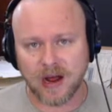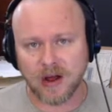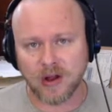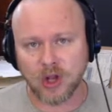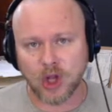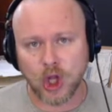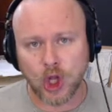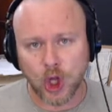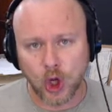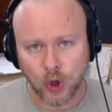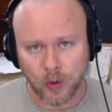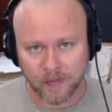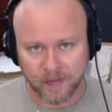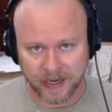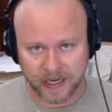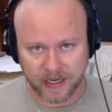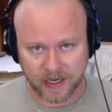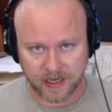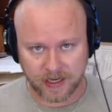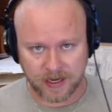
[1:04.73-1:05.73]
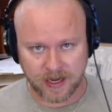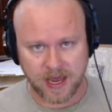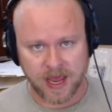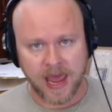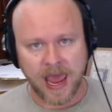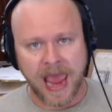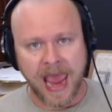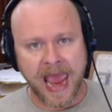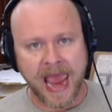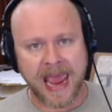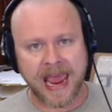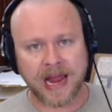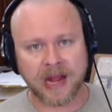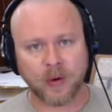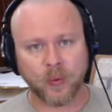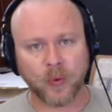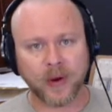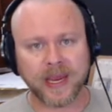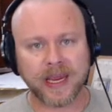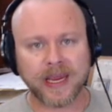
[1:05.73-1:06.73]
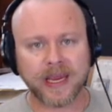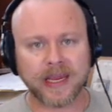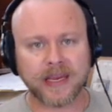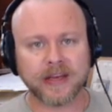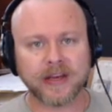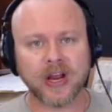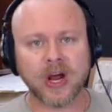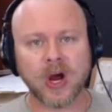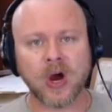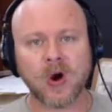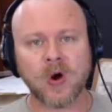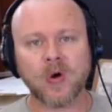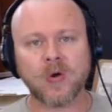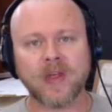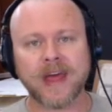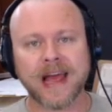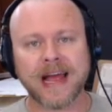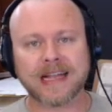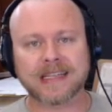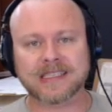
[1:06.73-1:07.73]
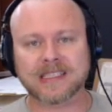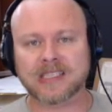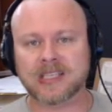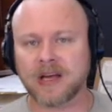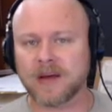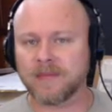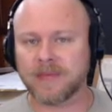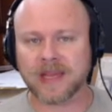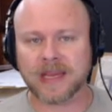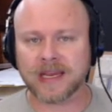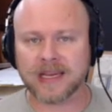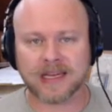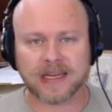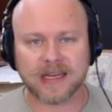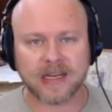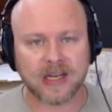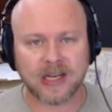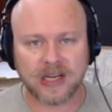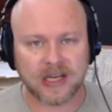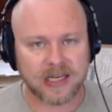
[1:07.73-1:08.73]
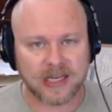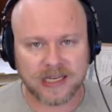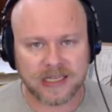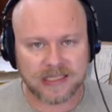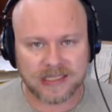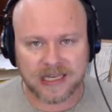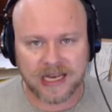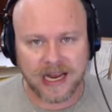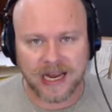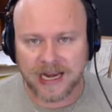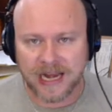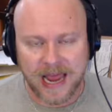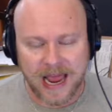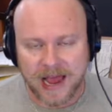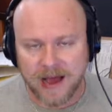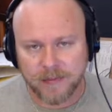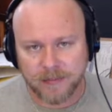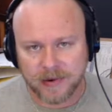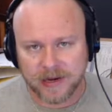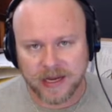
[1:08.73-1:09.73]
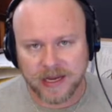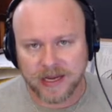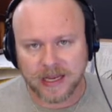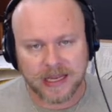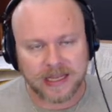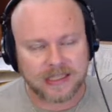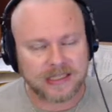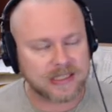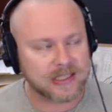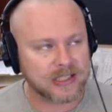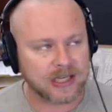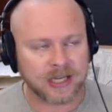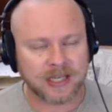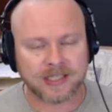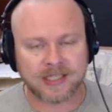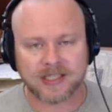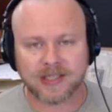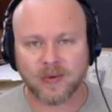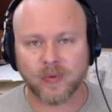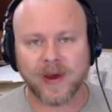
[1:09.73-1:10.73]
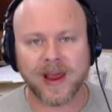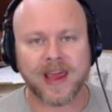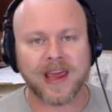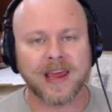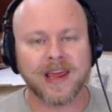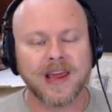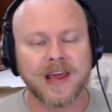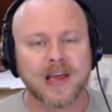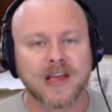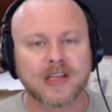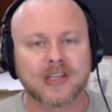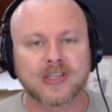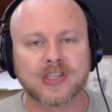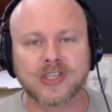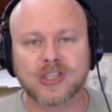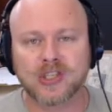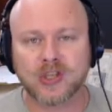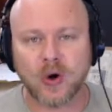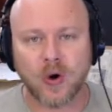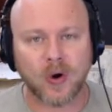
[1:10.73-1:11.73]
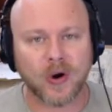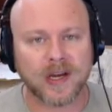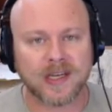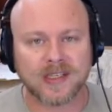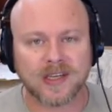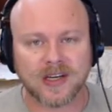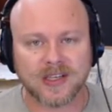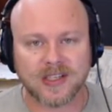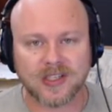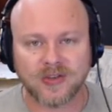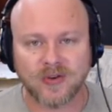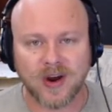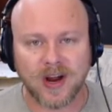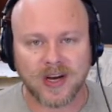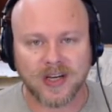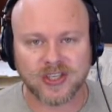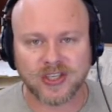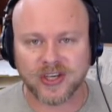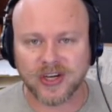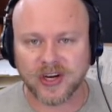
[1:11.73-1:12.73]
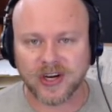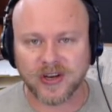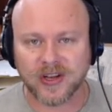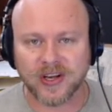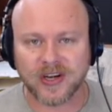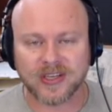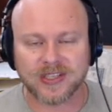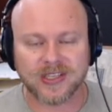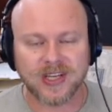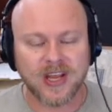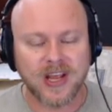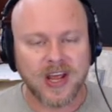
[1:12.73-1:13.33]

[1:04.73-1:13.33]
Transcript: looming and we know that something good is not happening. It's just the way stories are structured. There's